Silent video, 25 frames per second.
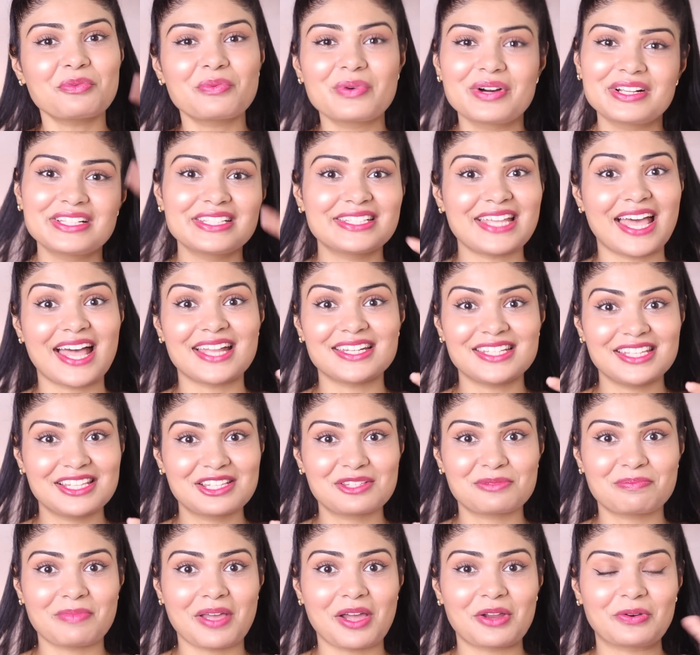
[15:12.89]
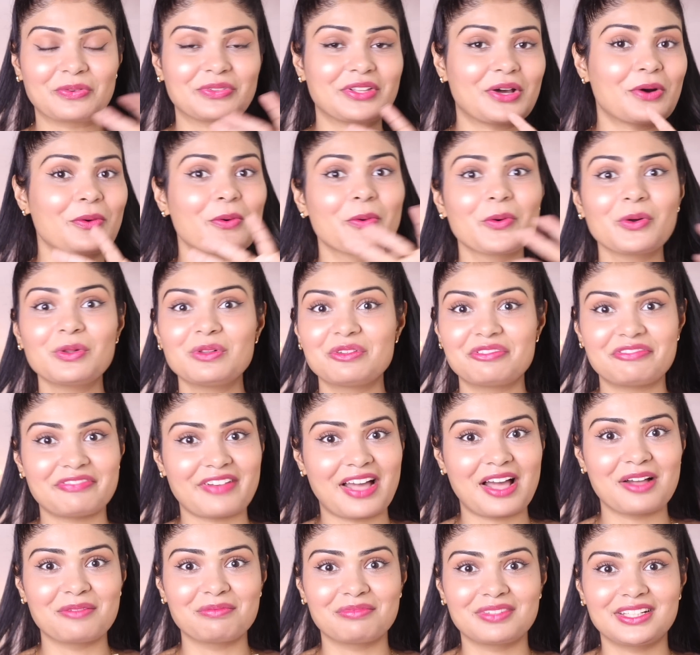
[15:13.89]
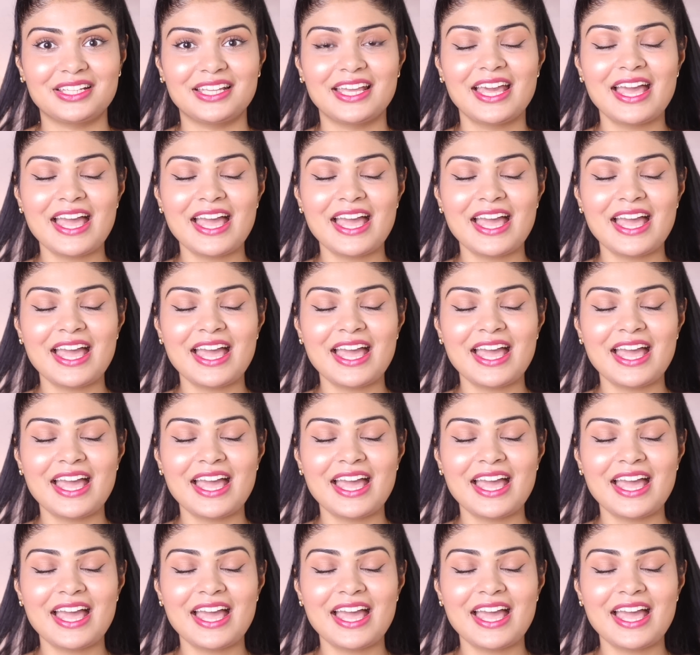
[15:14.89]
1 daddy sparrow, the whole family,